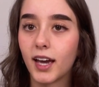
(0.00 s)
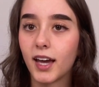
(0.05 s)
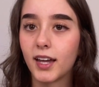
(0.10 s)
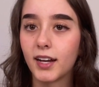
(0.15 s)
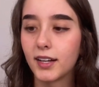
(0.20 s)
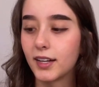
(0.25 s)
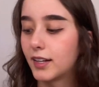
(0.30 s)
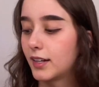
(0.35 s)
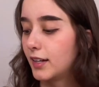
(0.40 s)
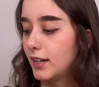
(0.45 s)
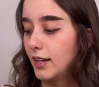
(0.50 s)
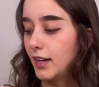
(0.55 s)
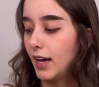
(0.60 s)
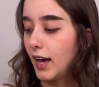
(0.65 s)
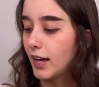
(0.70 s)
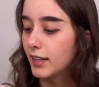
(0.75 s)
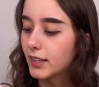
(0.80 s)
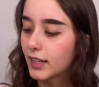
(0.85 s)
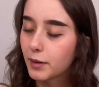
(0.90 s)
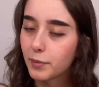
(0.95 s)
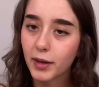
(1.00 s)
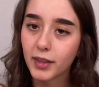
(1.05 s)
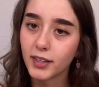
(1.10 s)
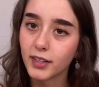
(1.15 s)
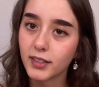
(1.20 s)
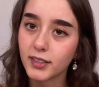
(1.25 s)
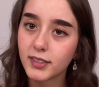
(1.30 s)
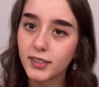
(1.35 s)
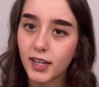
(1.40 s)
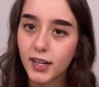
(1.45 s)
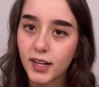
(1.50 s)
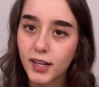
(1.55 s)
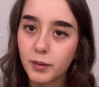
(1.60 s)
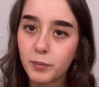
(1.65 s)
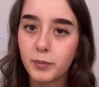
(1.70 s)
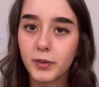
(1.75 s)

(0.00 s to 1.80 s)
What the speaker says: and I like my little setup.